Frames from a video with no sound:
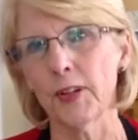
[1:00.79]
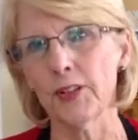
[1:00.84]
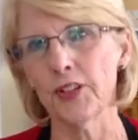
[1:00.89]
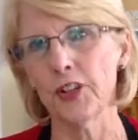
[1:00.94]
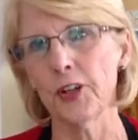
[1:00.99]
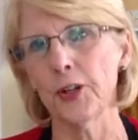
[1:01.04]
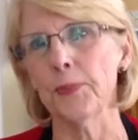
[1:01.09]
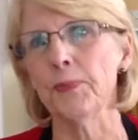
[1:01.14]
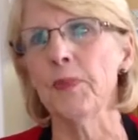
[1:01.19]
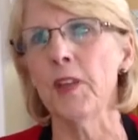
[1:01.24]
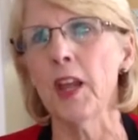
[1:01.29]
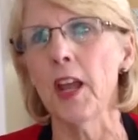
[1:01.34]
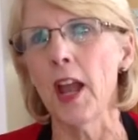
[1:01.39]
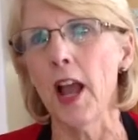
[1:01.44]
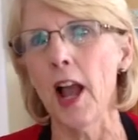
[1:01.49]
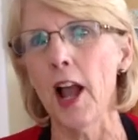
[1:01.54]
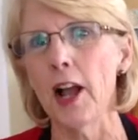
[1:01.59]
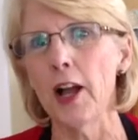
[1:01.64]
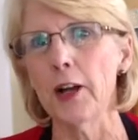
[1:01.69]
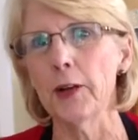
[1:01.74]
Sure.
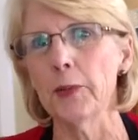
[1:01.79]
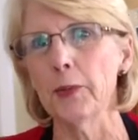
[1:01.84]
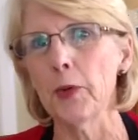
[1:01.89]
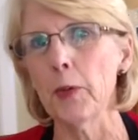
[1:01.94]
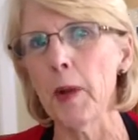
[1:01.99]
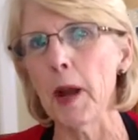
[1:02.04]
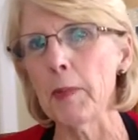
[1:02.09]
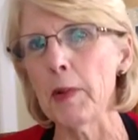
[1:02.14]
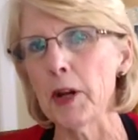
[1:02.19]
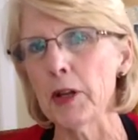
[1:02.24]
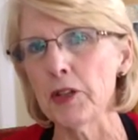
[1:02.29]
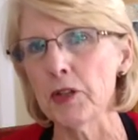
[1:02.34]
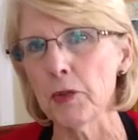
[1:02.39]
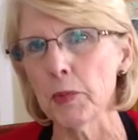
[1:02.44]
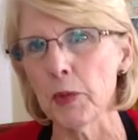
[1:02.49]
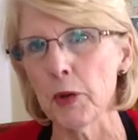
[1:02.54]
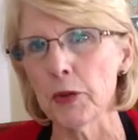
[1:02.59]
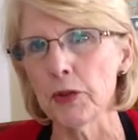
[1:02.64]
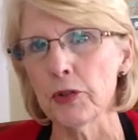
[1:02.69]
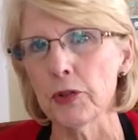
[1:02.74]
Well, my parents
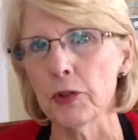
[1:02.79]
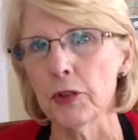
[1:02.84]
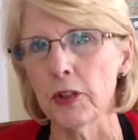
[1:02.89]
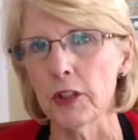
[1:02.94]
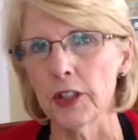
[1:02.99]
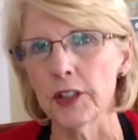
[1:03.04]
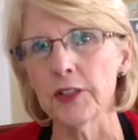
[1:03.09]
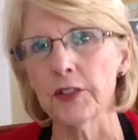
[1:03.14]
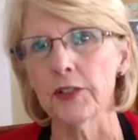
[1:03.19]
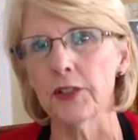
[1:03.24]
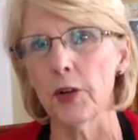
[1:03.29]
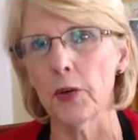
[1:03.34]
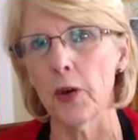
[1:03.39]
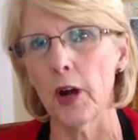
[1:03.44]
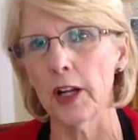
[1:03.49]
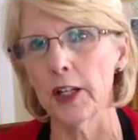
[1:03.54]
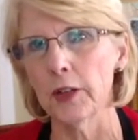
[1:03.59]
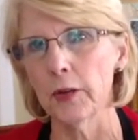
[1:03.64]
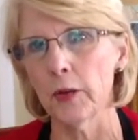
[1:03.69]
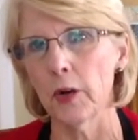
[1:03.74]
were both journalists, so
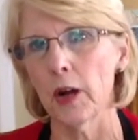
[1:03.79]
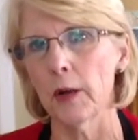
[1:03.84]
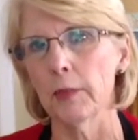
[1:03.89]
I grew